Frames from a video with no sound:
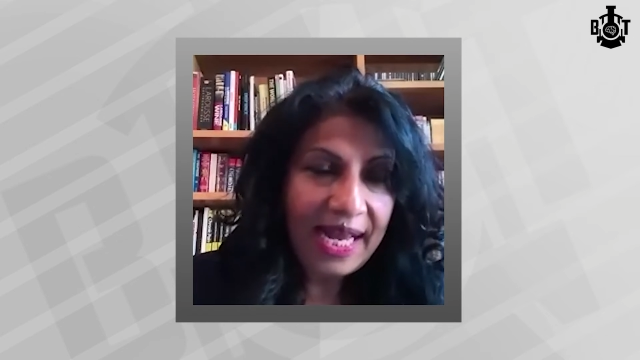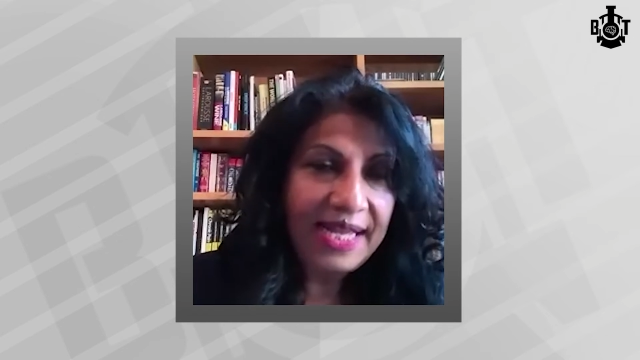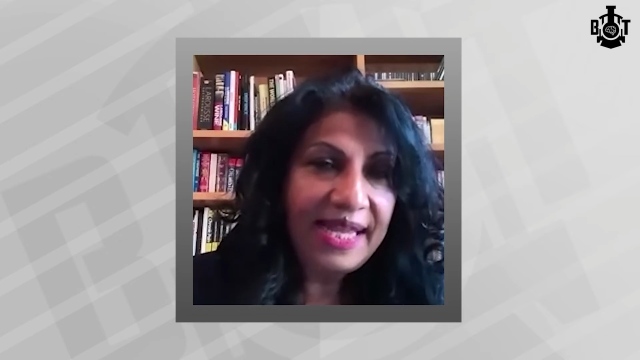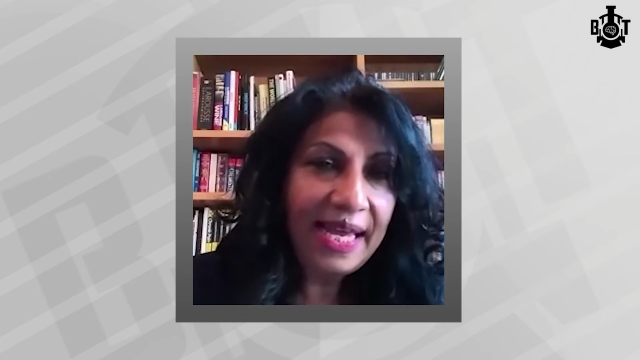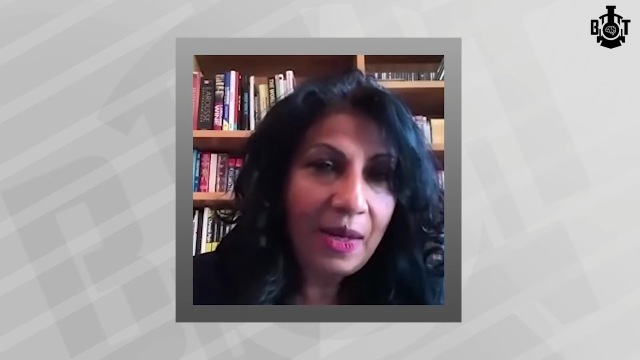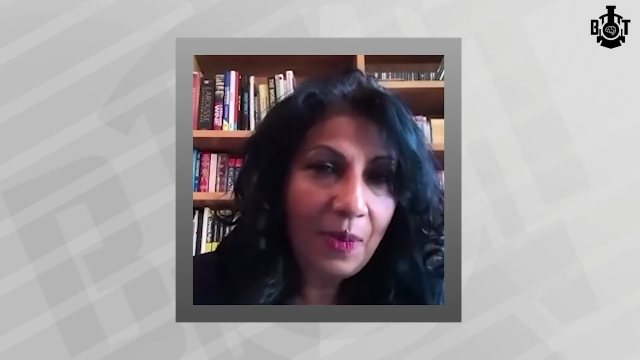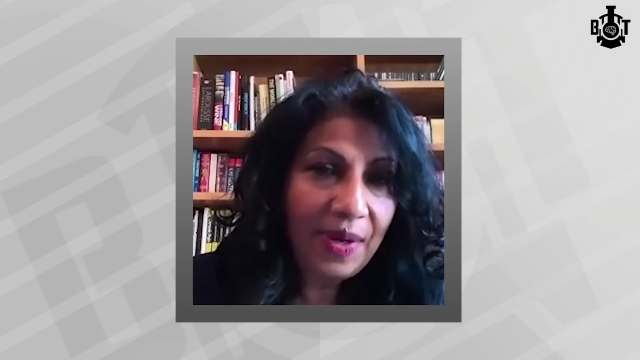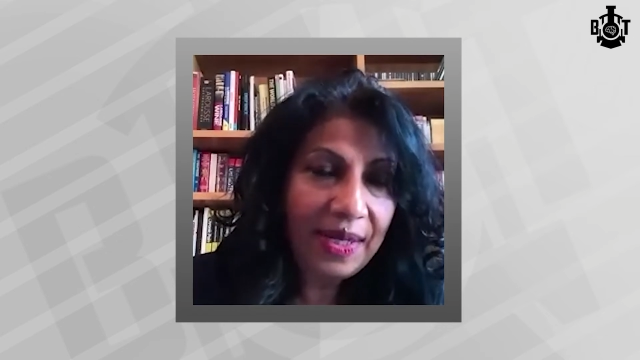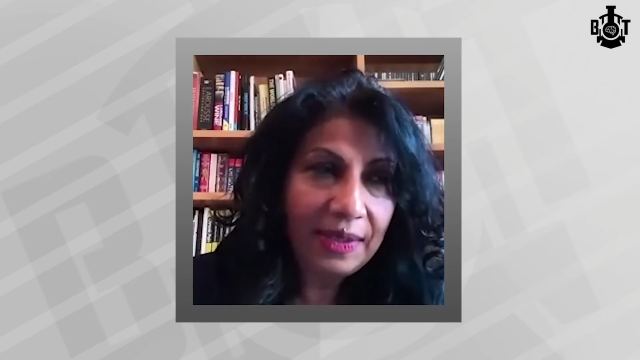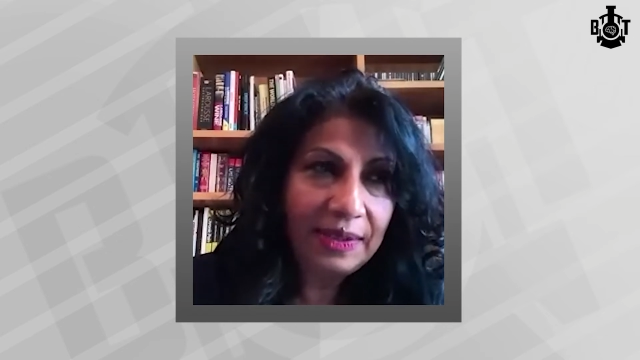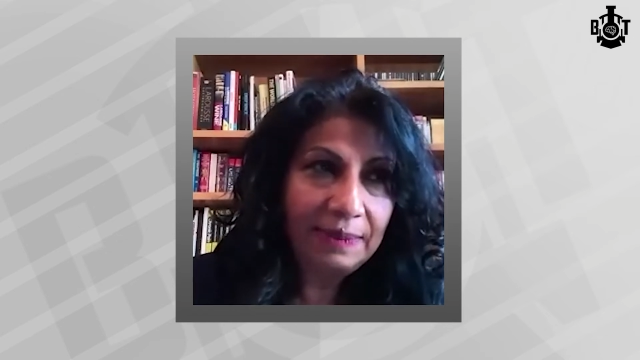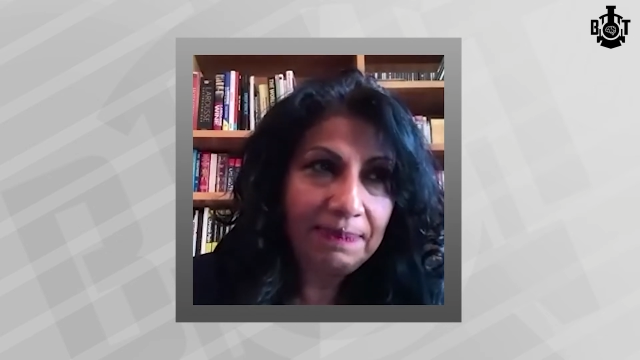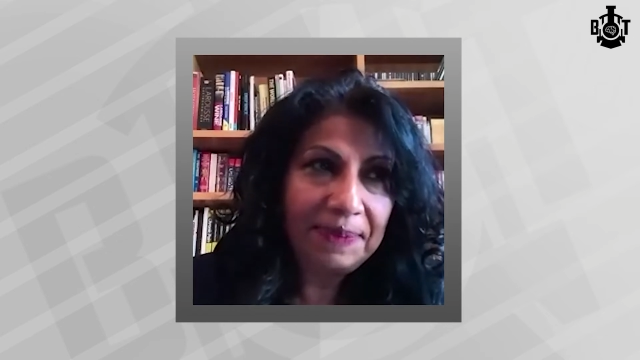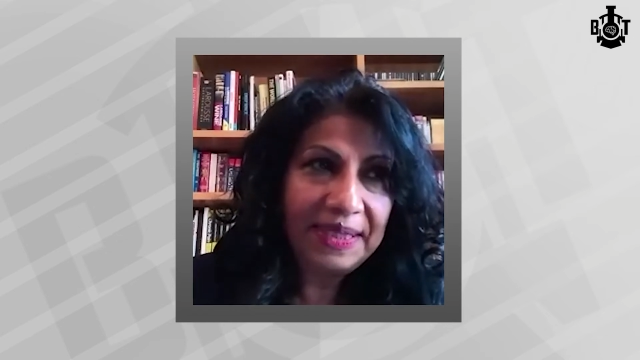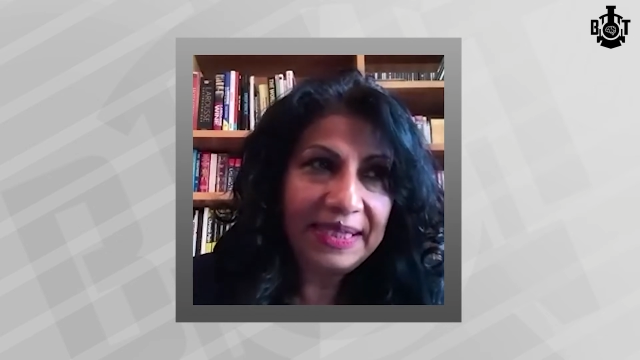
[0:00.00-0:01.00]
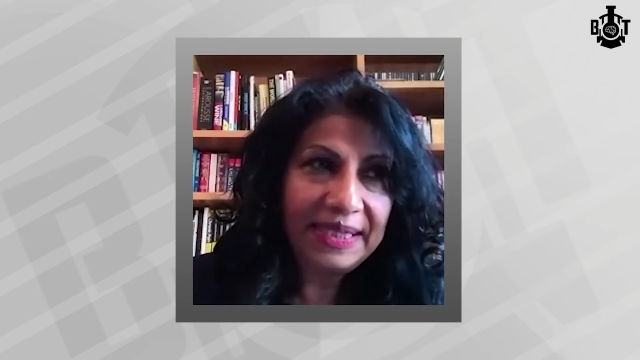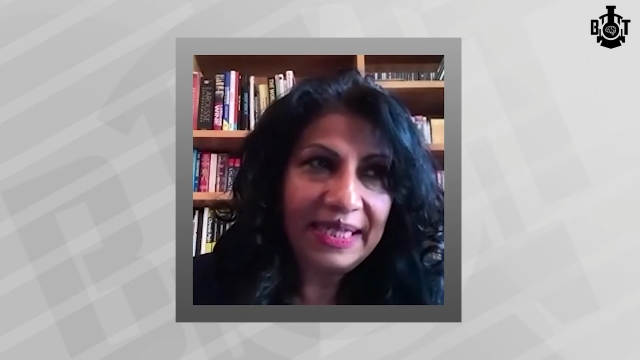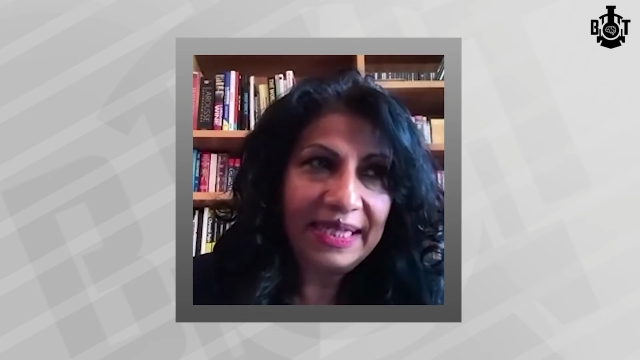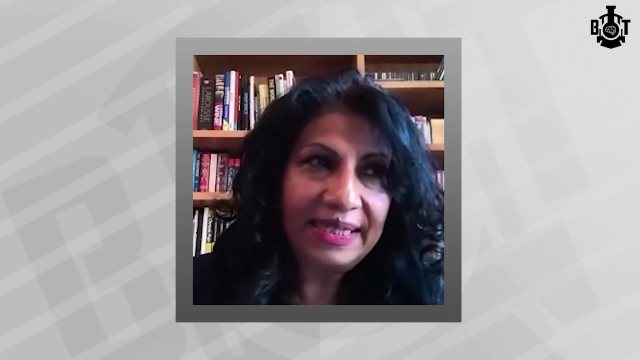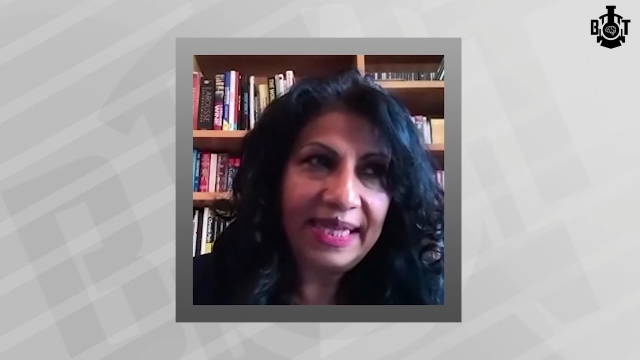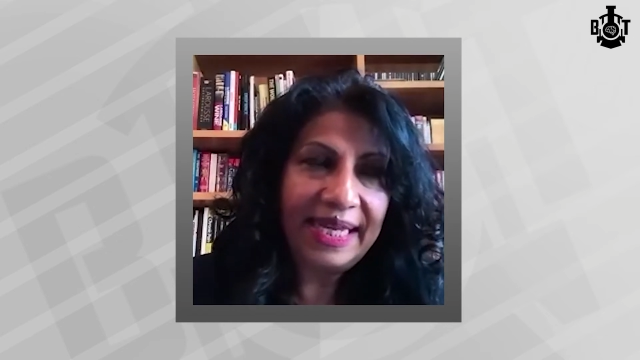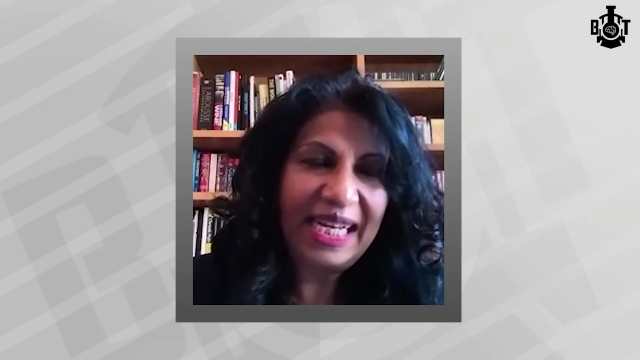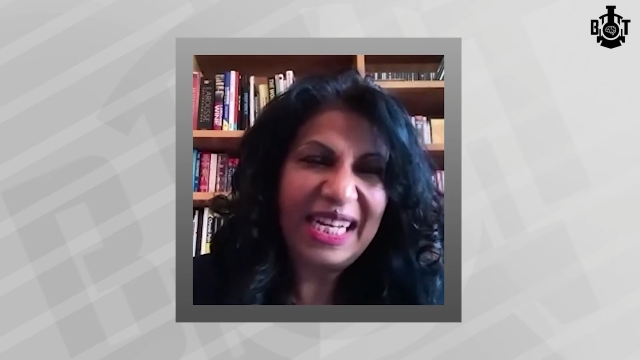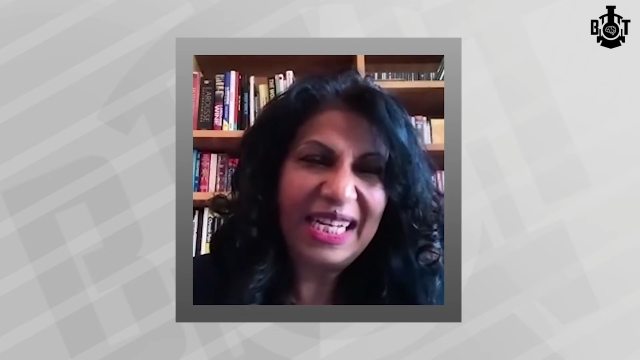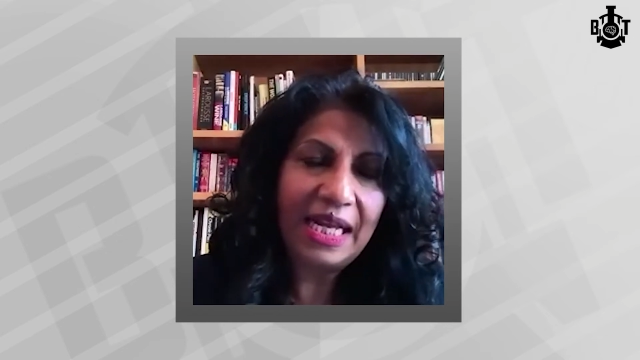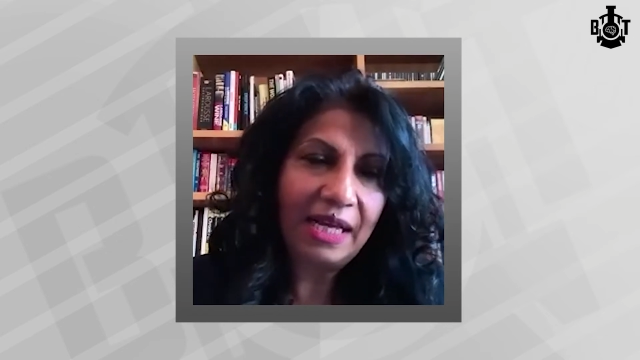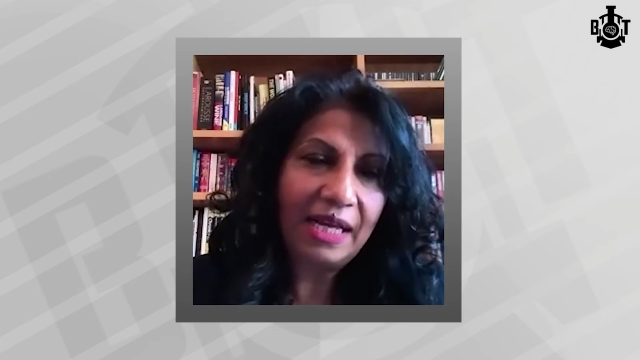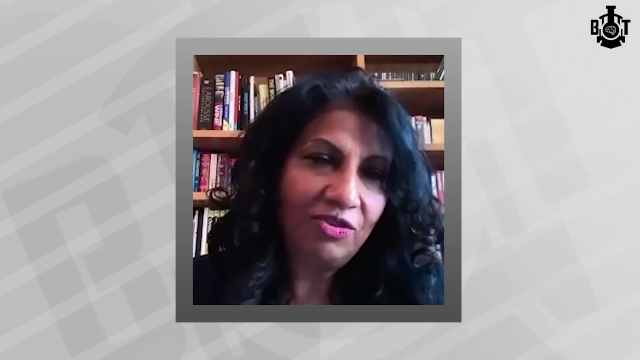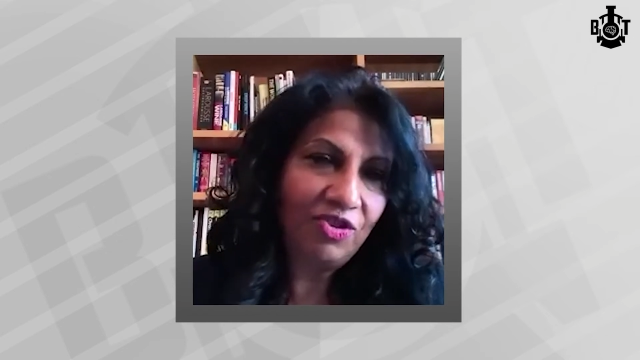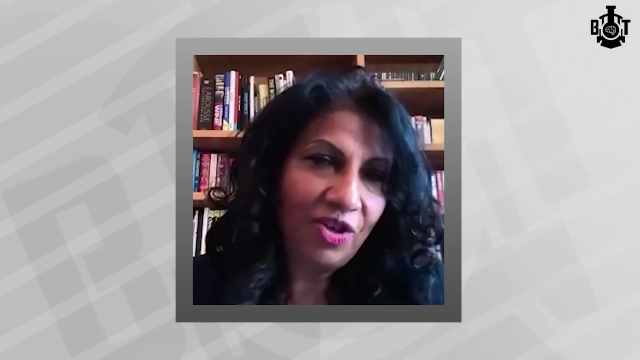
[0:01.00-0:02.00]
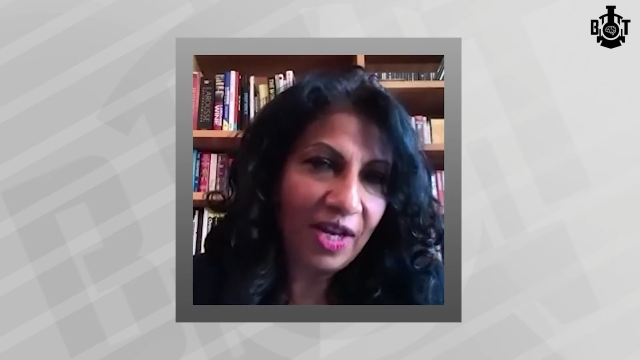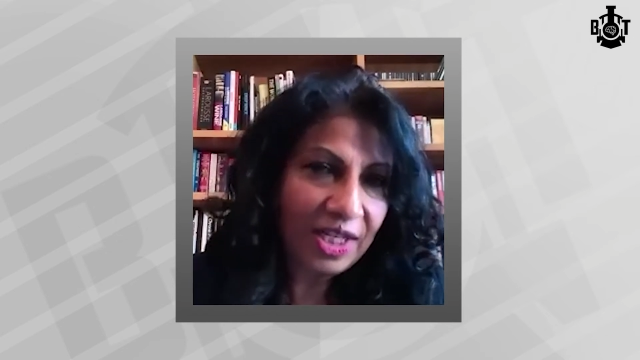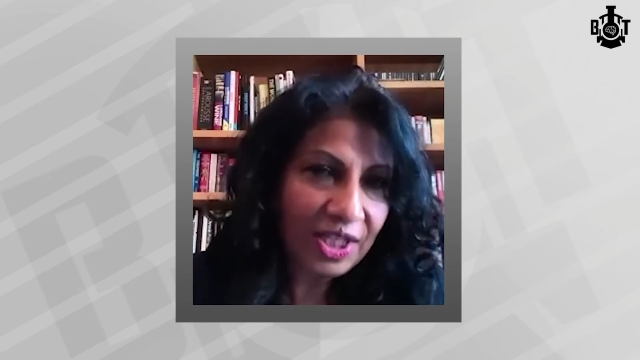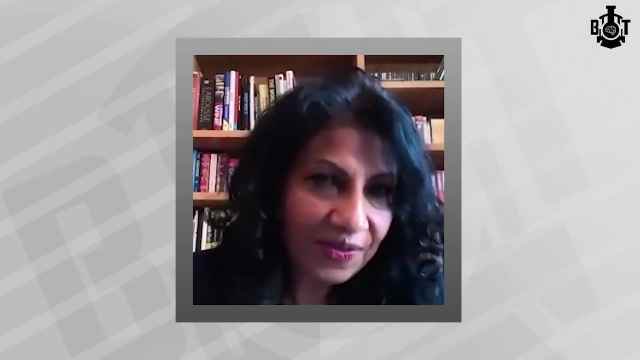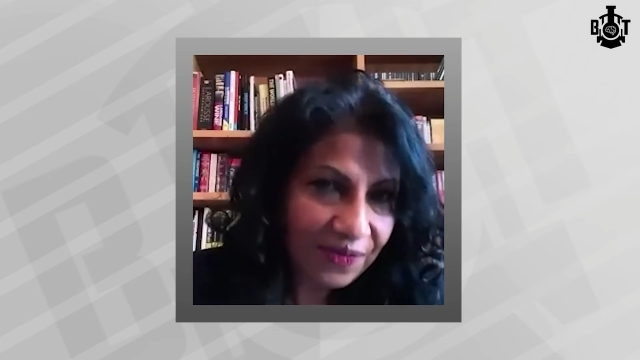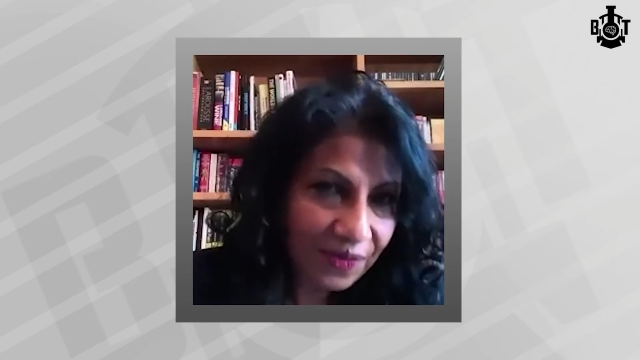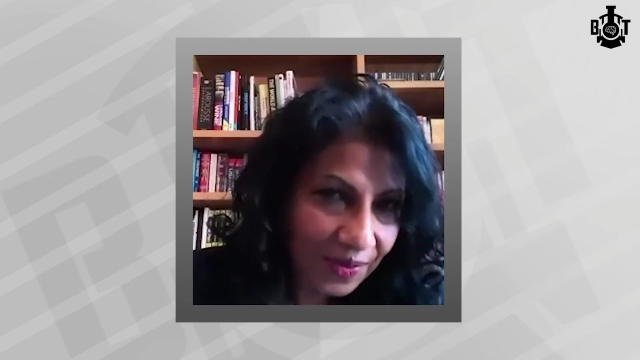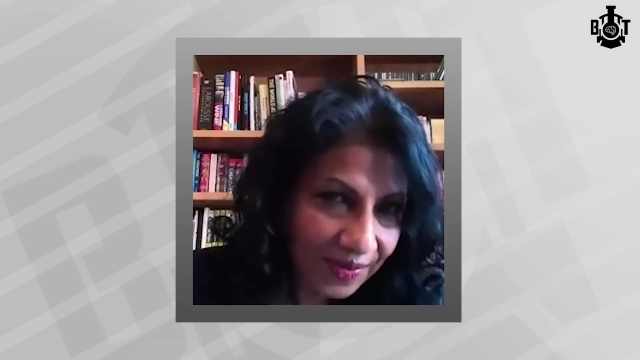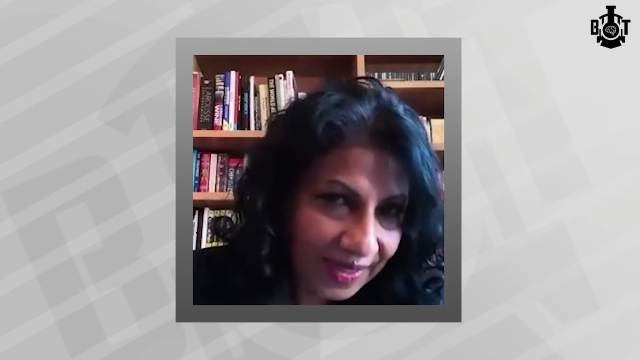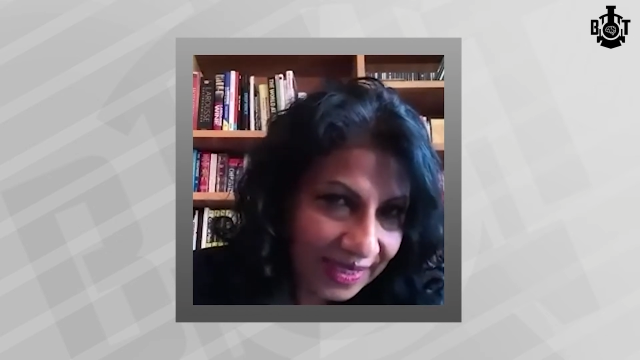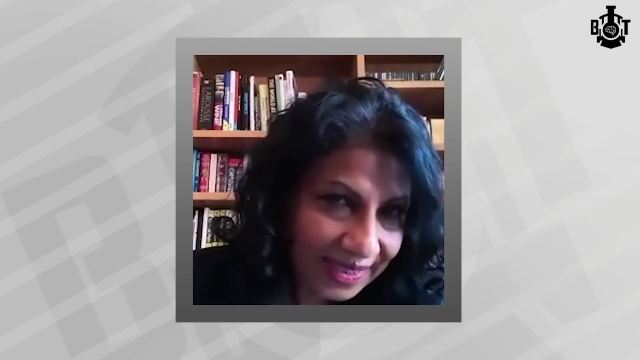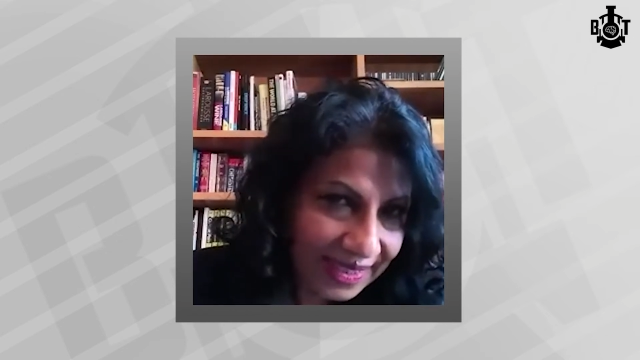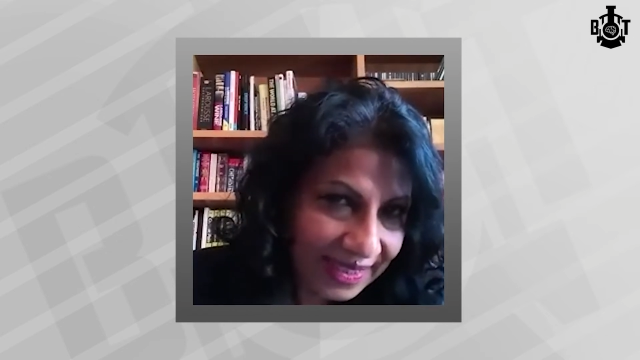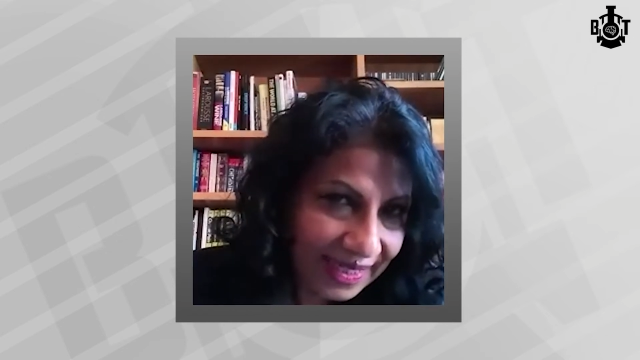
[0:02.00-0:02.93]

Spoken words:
They will, but they can adjust for it.